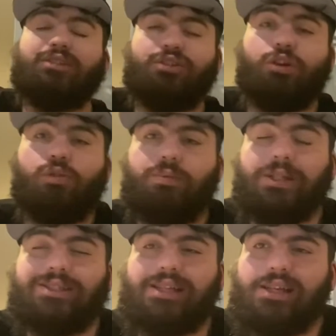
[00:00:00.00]
dope
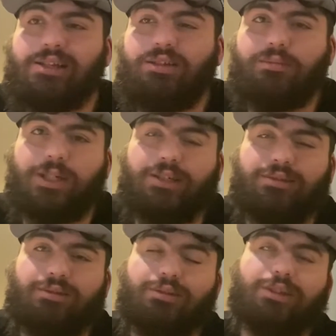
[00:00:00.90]
as hell,
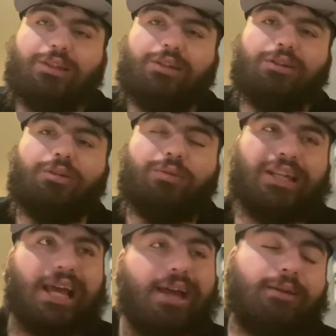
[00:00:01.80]
bro. No
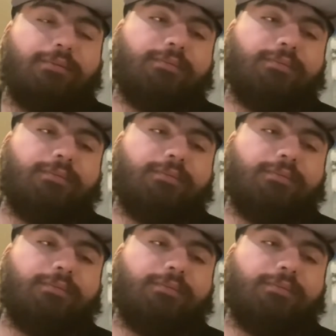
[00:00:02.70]
cap.